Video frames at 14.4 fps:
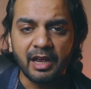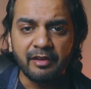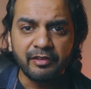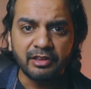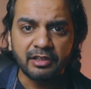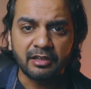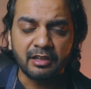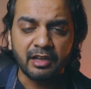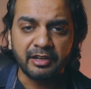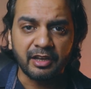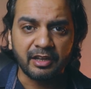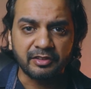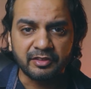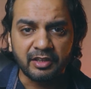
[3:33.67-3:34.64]
having the client
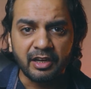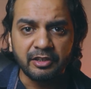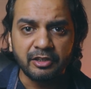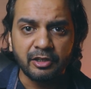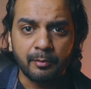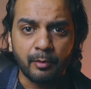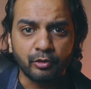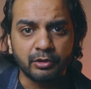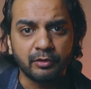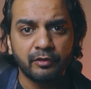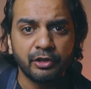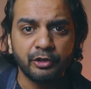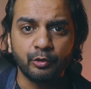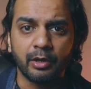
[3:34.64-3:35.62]
excited about the
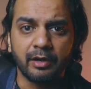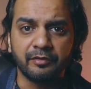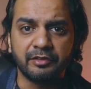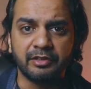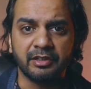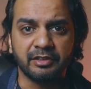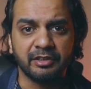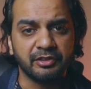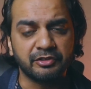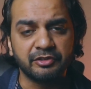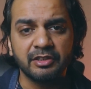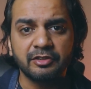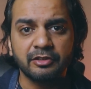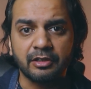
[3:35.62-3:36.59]
work you have done is
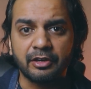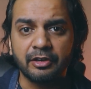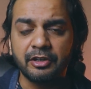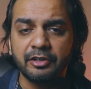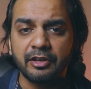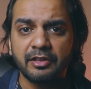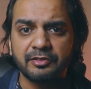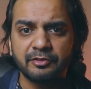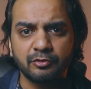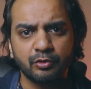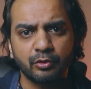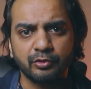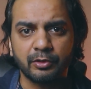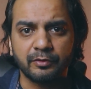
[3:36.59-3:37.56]
just the greatest
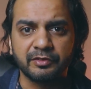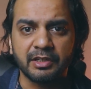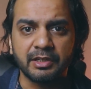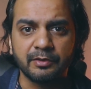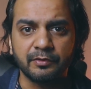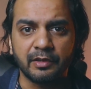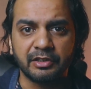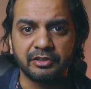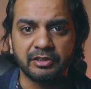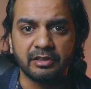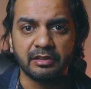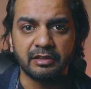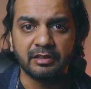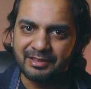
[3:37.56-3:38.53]
source of
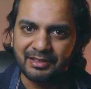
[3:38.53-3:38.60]
satisfaction.